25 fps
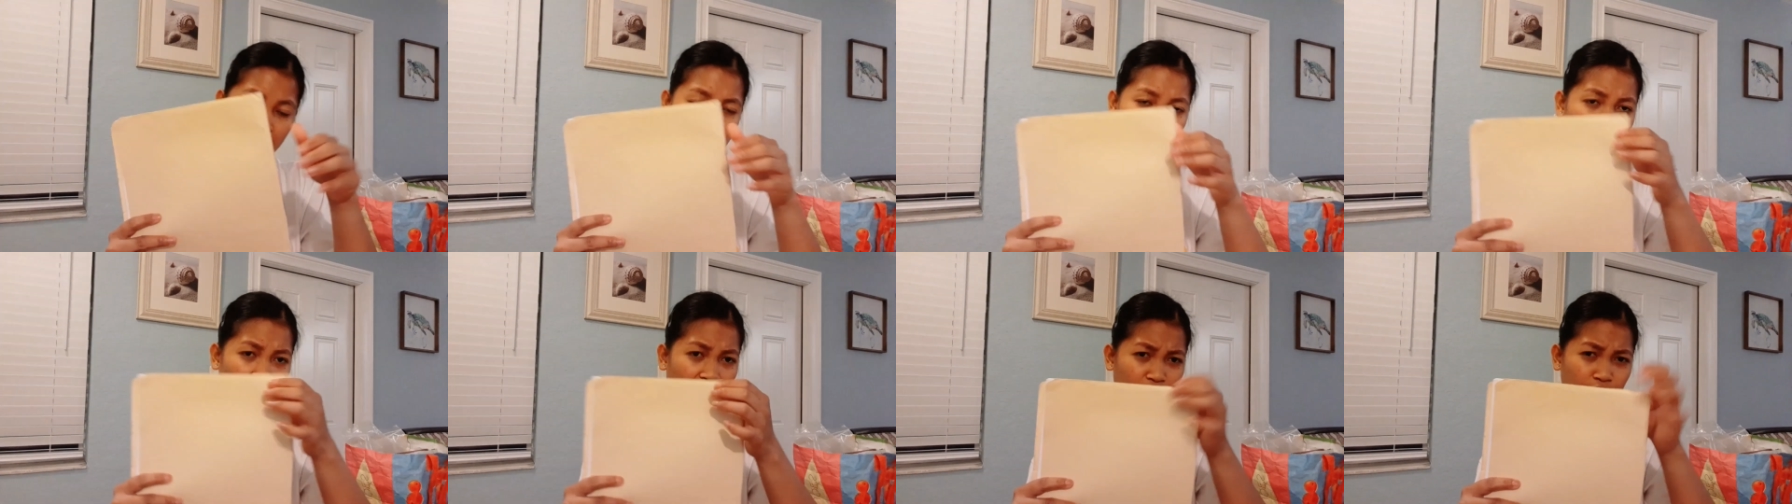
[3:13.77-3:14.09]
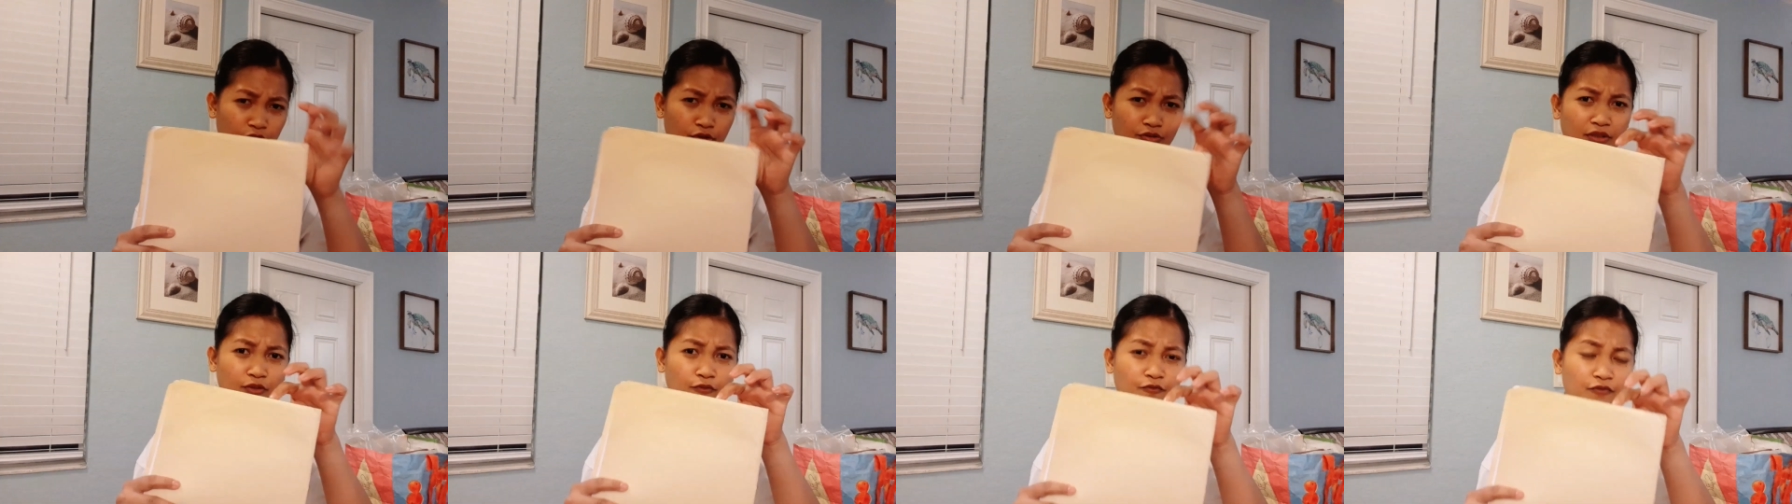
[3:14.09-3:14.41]
I
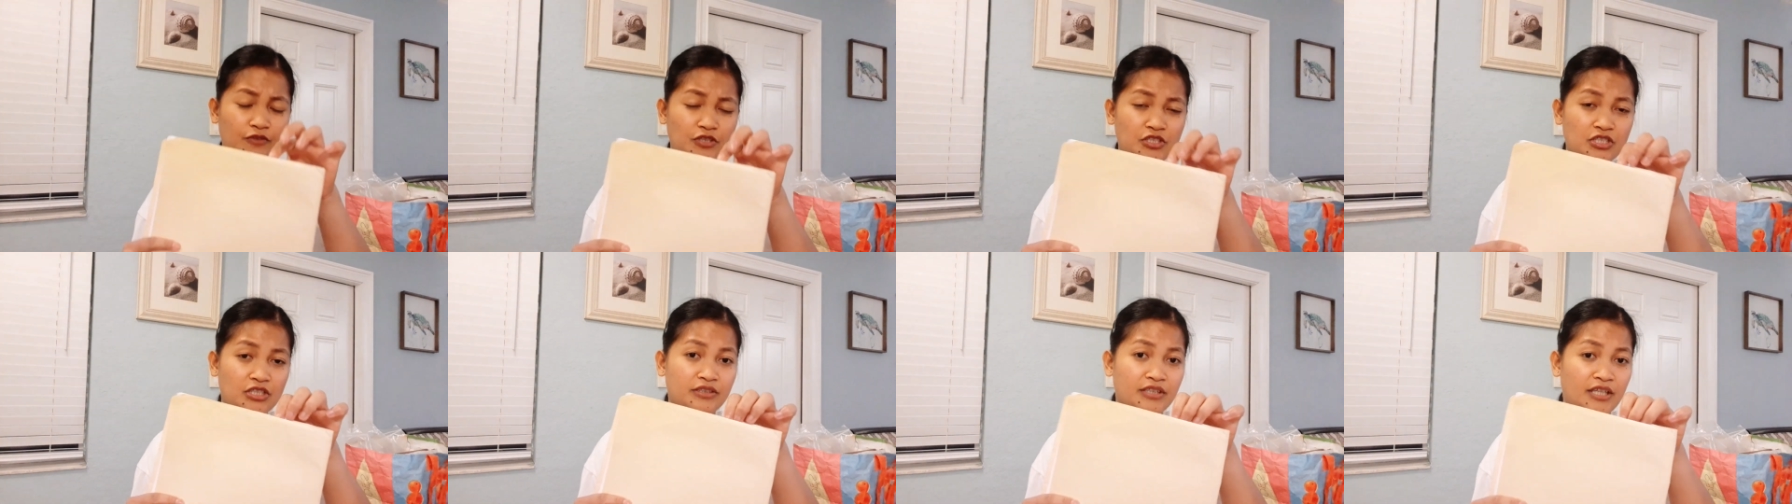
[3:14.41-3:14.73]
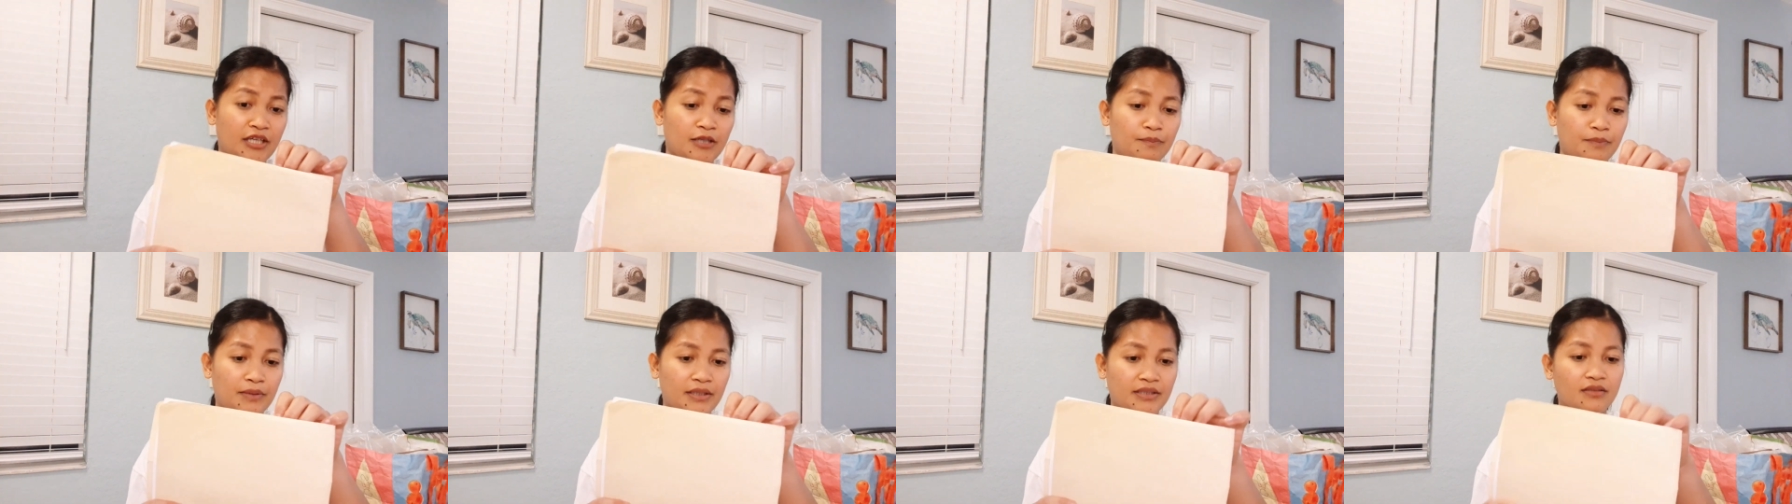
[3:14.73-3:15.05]
don't know the official
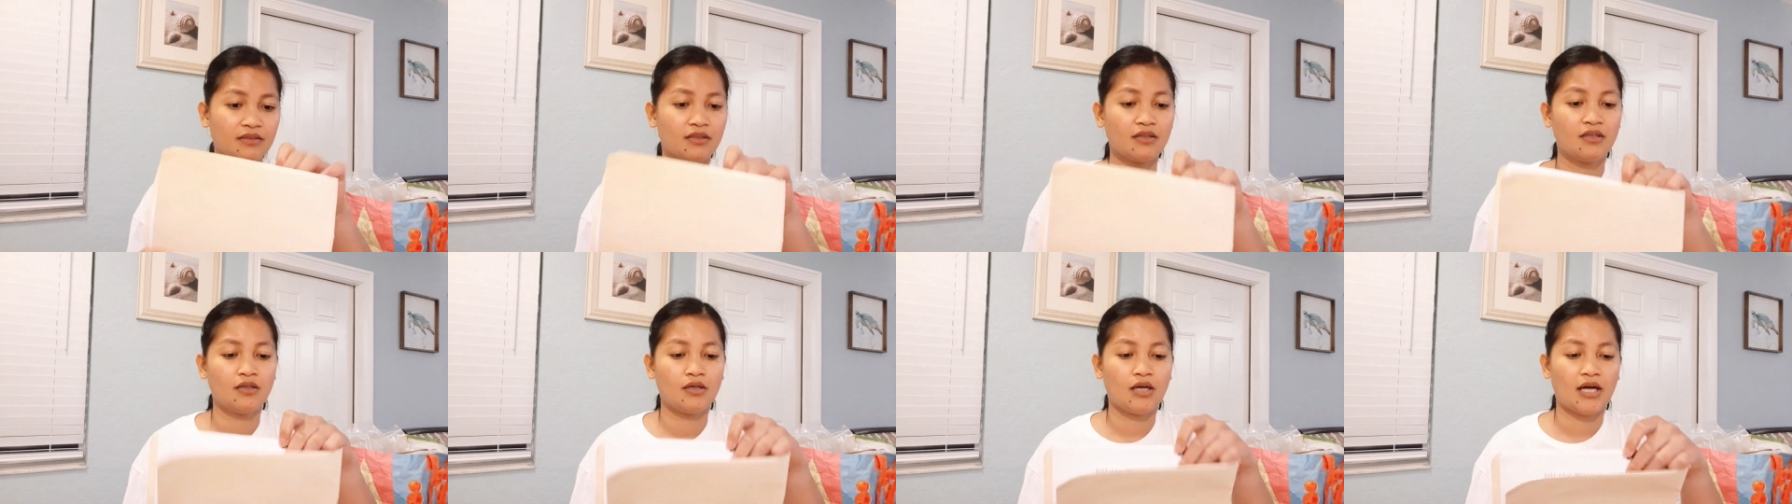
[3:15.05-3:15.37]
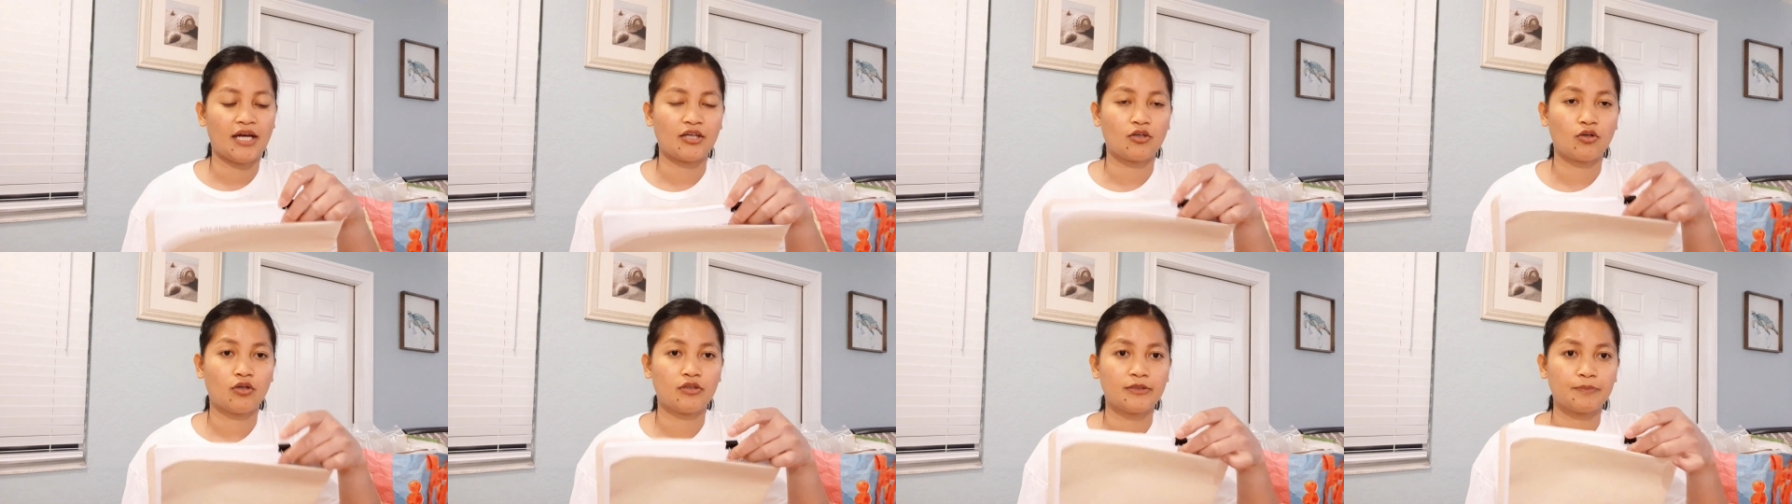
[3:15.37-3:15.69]
name, but
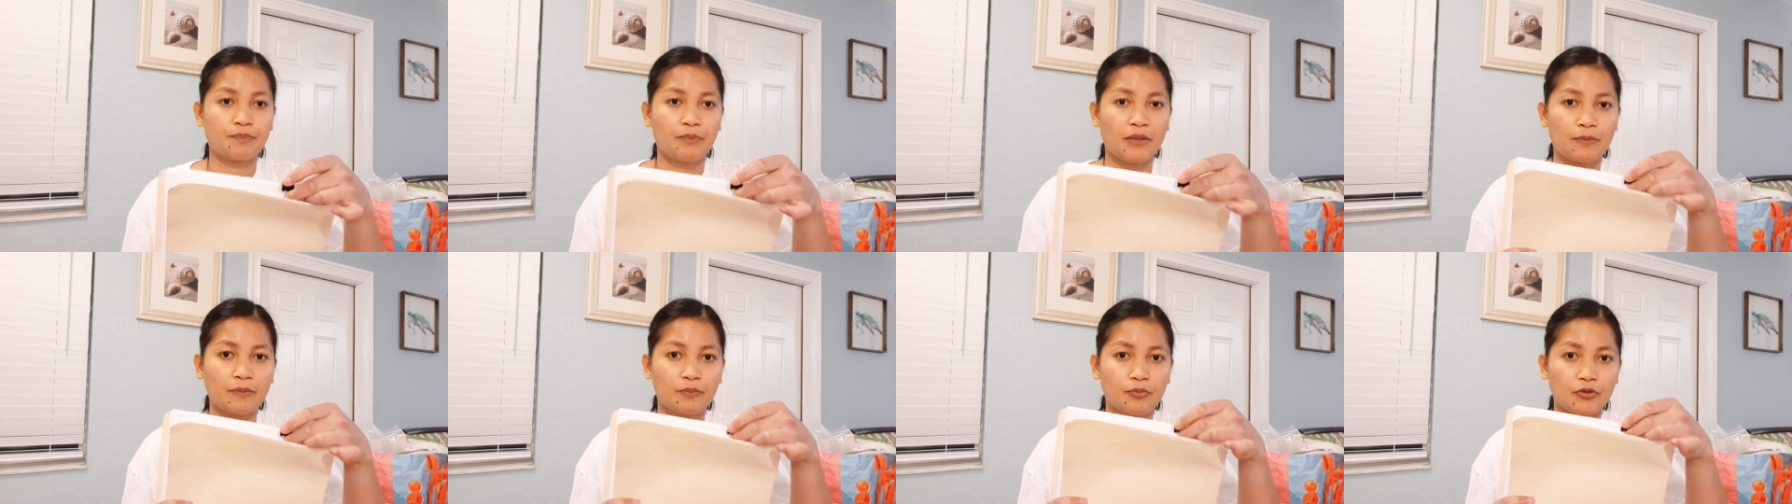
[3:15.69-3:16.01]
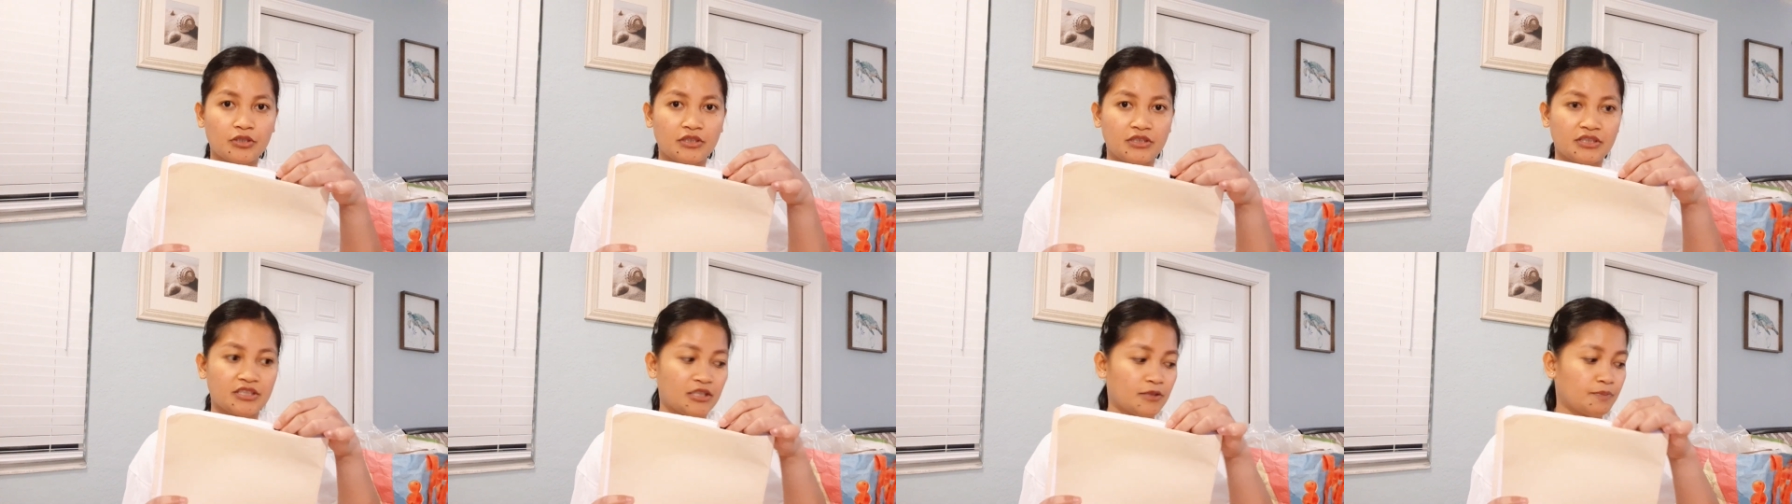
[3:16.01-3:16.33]
I call it
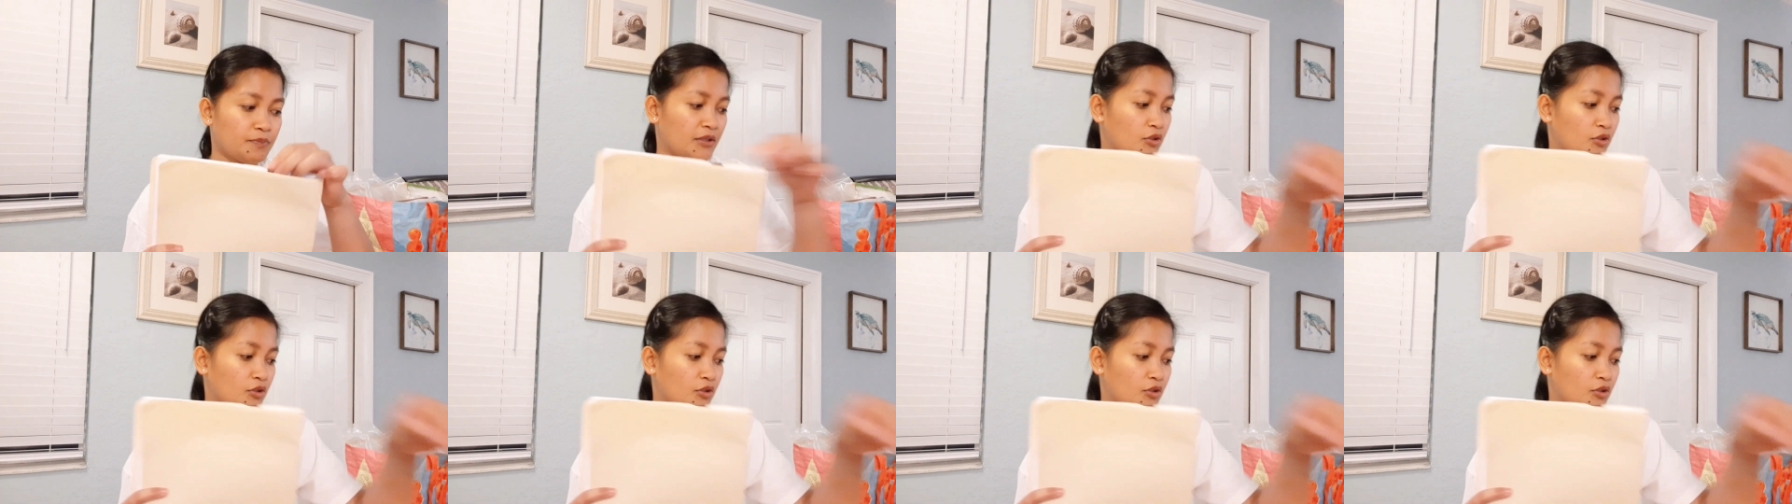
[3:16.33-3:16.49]
paper clip.